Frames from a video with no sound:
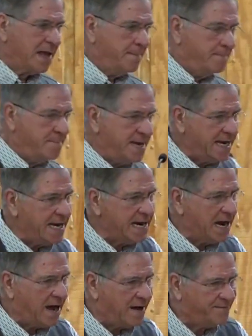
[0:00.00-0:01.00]
many
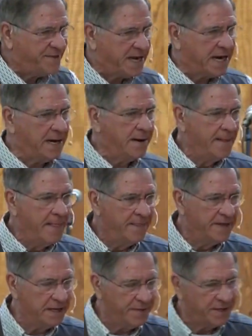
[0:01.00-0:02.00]
of the
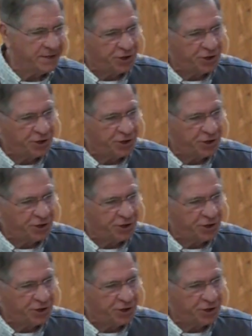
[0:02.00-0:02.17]
the, the